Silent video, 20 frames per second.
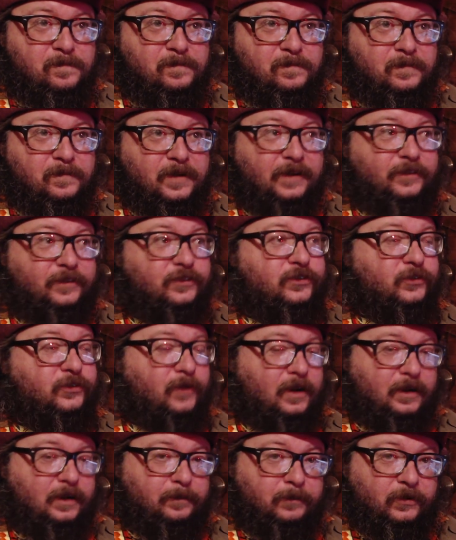an
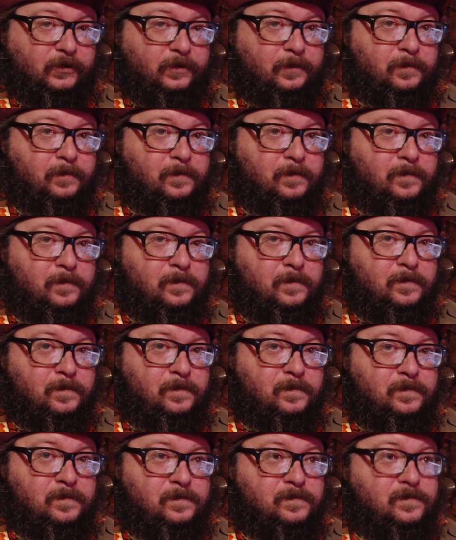astronomer,
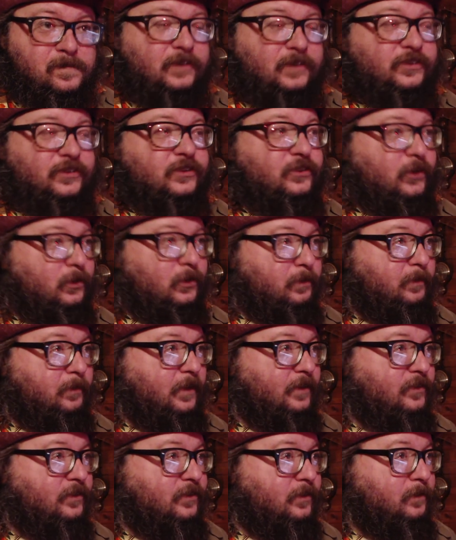a
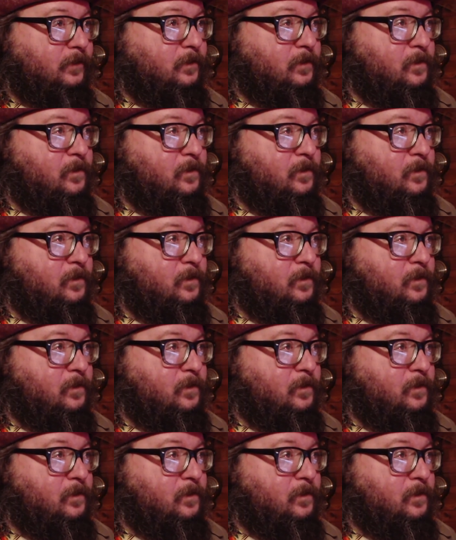stonemason,